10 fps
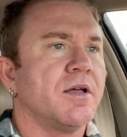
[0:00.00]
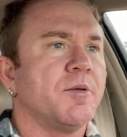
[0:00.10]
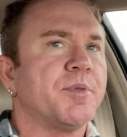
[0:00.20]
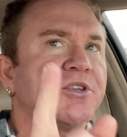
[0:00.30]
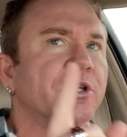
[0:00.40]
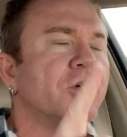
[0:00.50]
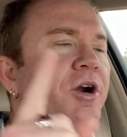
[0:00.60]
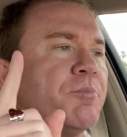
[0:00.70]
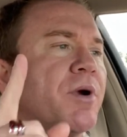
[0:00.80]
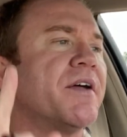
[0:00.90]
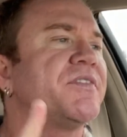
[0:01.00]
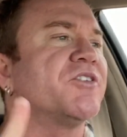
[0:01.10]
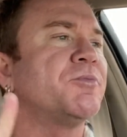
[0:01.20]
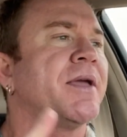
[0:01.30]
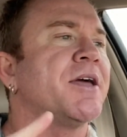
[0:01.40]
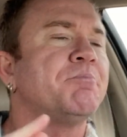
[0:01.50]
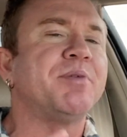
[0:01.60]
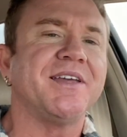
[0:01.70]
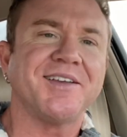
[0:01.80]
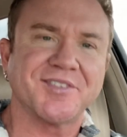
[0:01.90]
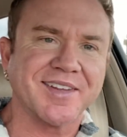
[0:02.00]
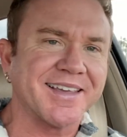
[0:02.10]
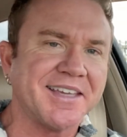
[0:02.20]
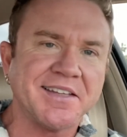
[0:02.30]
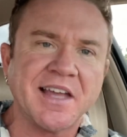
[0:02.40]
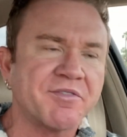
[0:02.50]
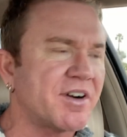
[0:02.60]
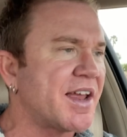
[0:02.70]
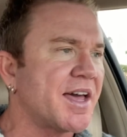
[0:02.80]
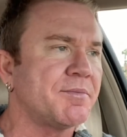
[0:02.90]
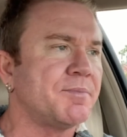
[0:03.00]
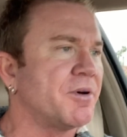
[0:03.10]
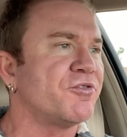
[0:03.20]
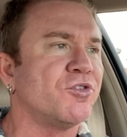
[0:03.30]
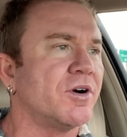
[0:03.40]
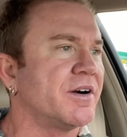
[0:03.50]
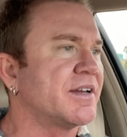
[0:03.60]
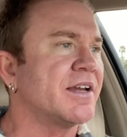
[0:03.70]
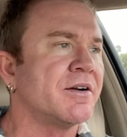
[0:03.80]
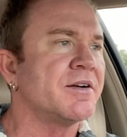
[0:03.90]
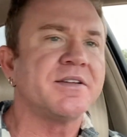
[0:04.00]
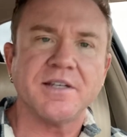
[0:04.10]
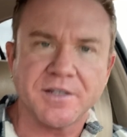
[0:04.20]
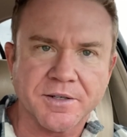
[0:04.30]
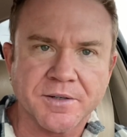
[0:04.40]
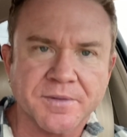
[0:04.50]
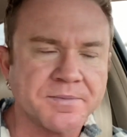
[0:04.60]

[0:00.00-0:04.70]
But the Lord brought this man peace like he never had before, guarantee you.